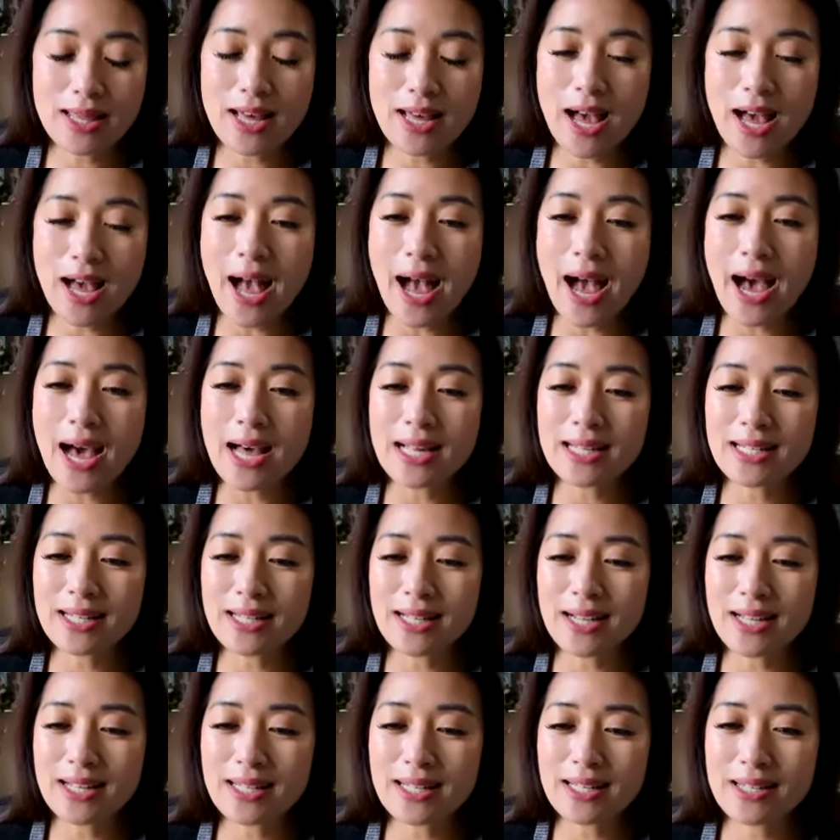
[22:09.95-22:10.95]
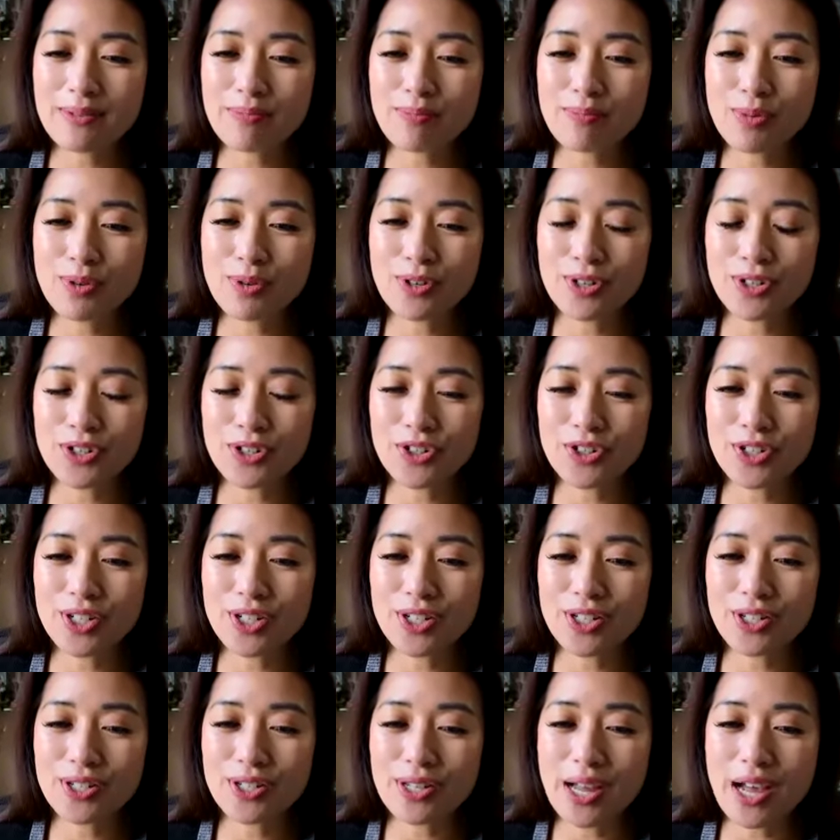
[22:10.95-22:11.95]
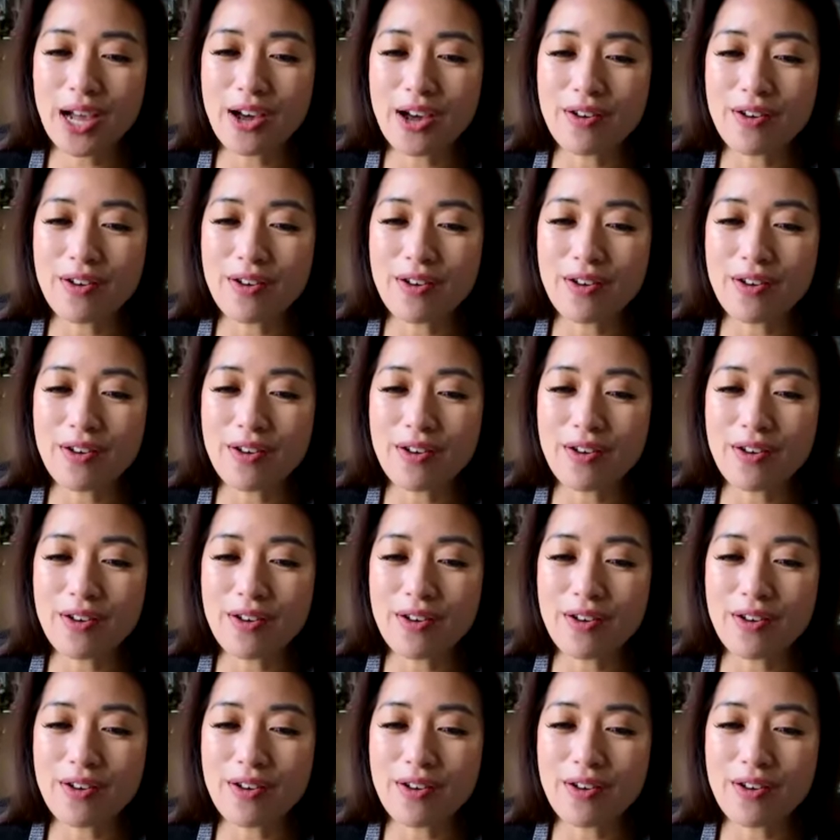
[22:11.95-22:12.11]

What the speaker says: the assets portions